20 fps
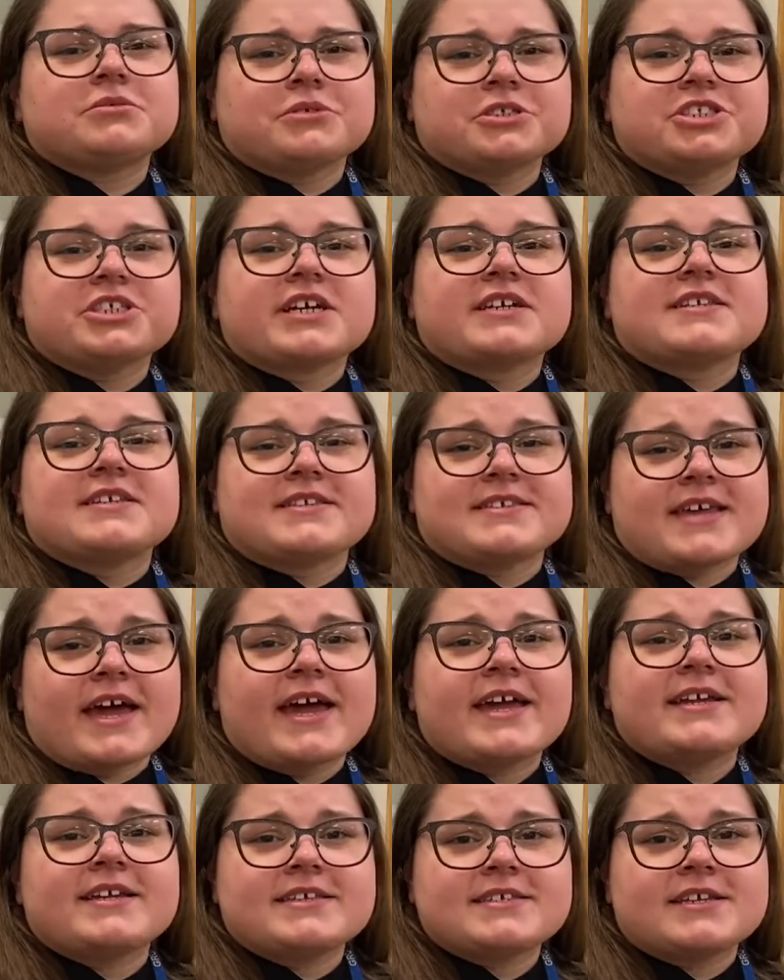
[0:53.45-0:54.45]
reject
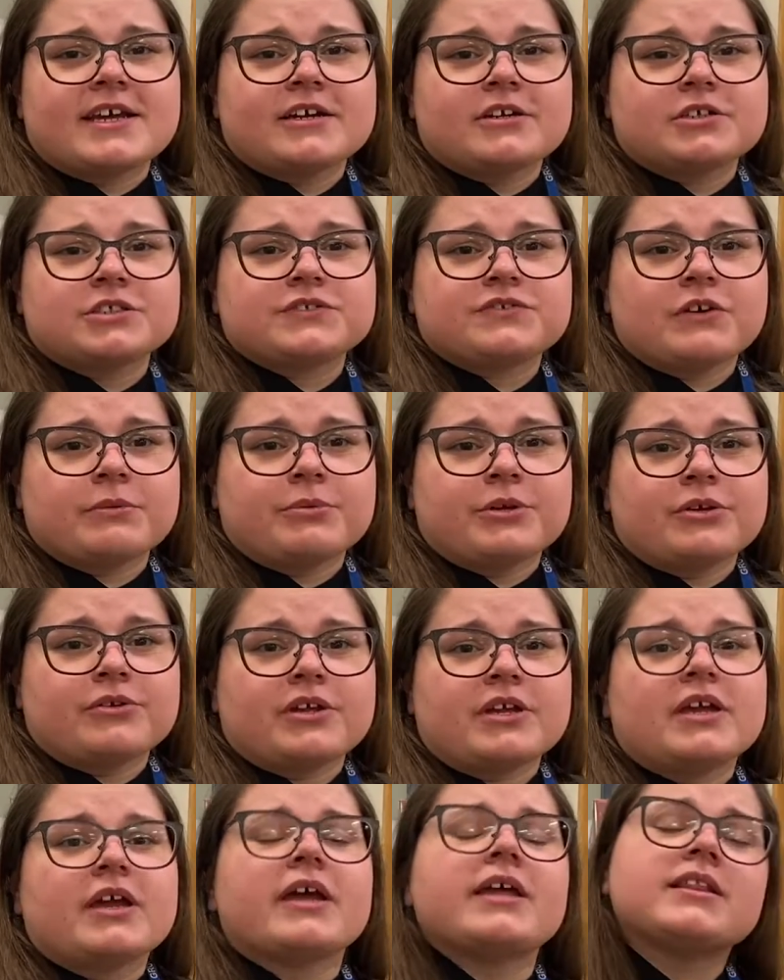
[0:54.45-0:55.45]
society's standards for
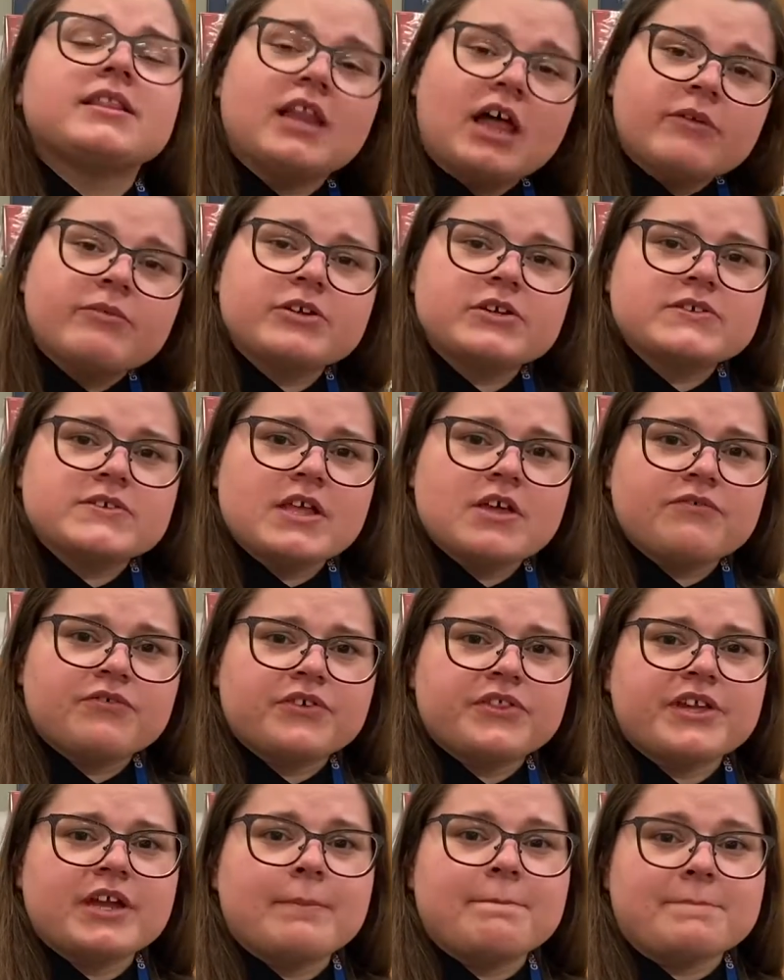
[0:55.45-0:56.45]
beauty and love yourself for
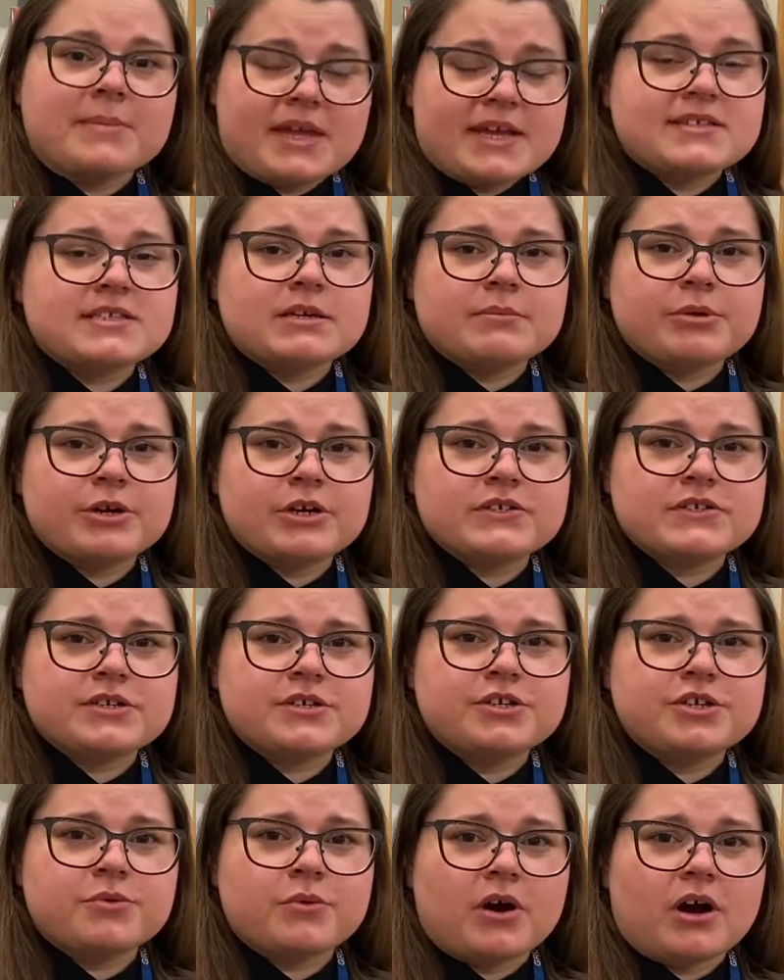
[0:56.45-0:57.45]
the amazing person
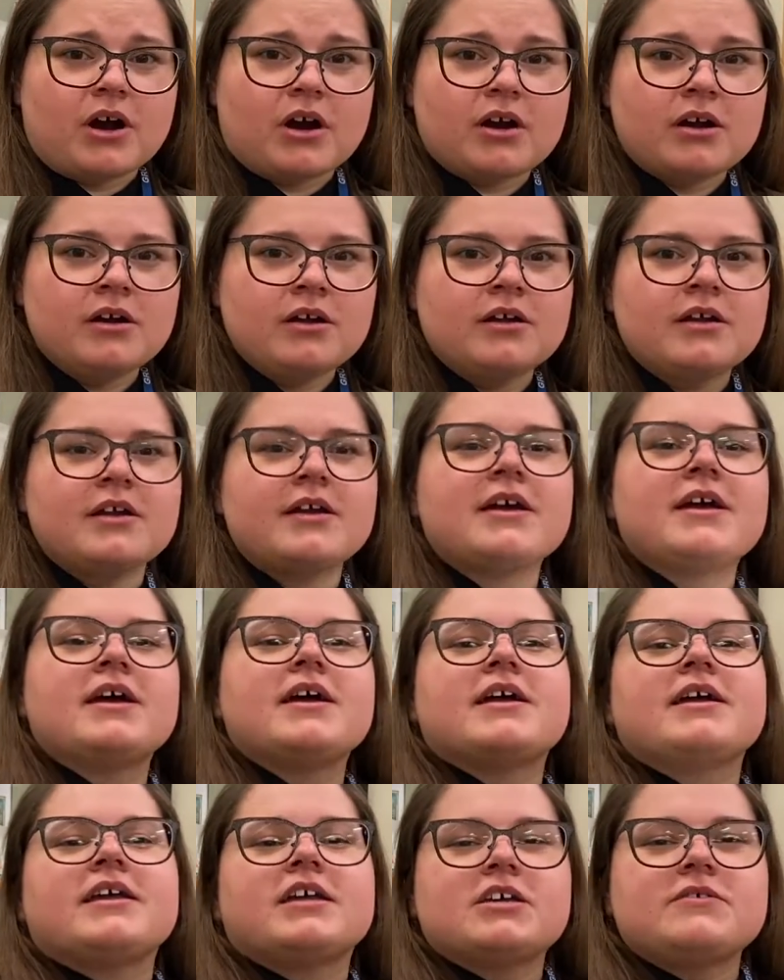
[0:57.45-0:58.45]
you are?
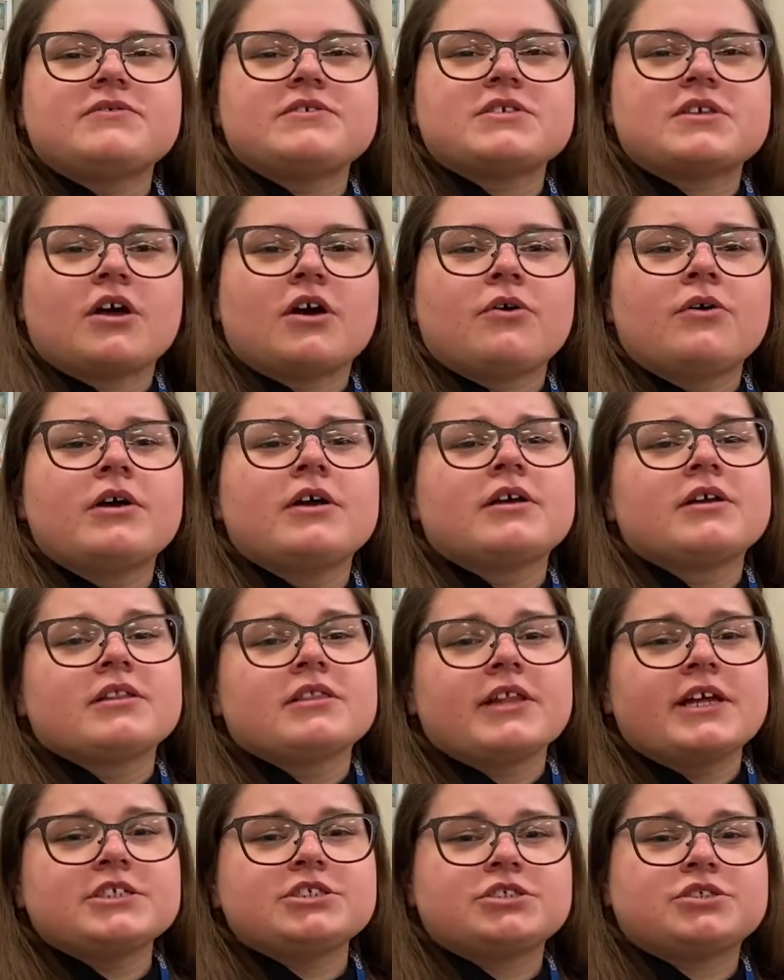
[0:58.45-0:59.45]
If so,
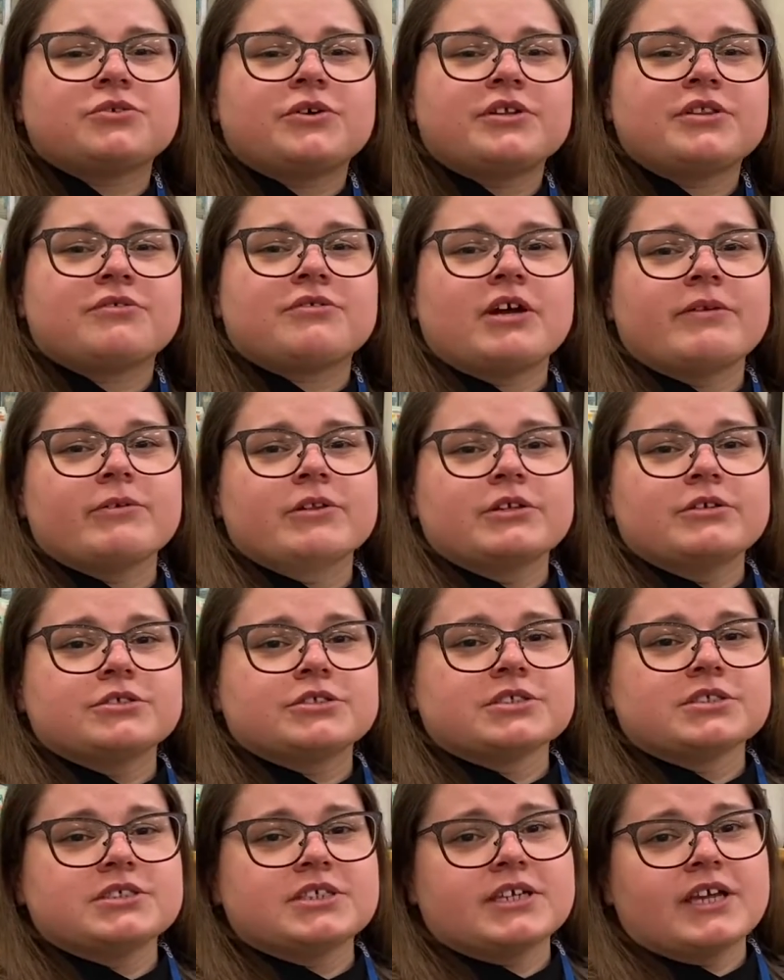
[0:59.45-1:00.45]
let's join the
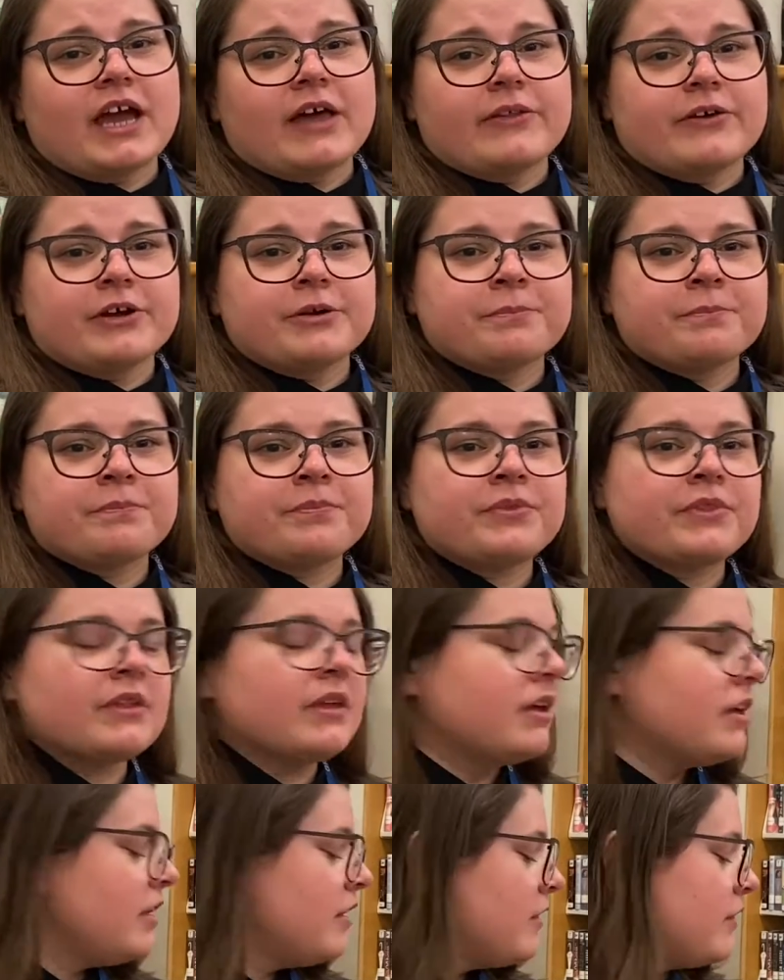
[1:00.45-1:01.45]
revolution together.
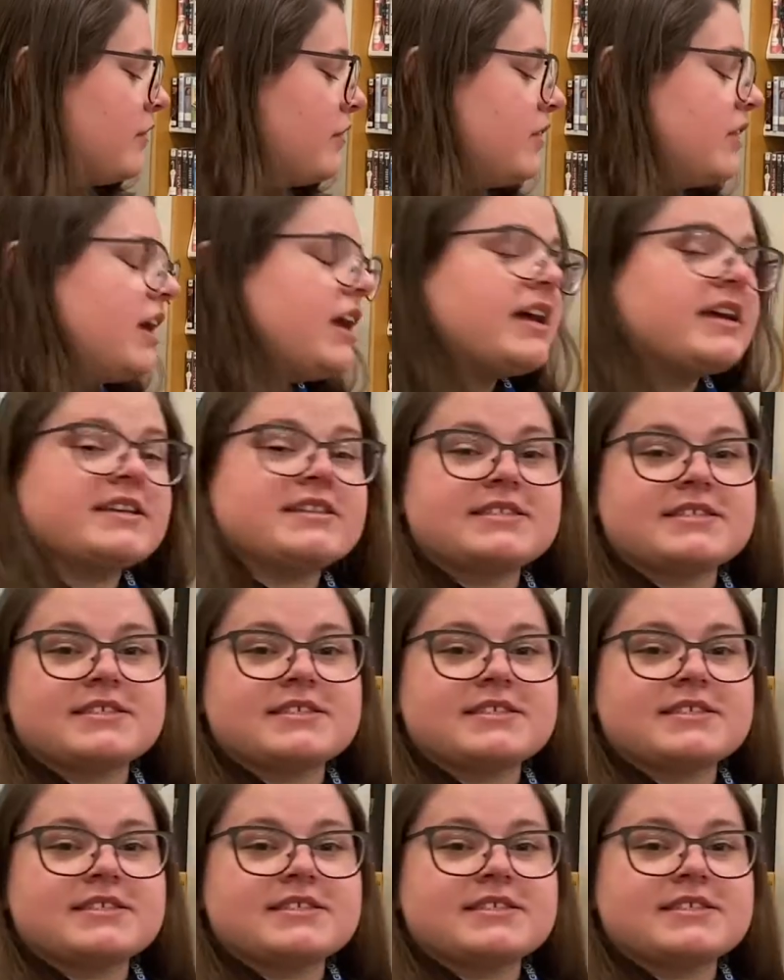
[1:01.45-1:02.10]
This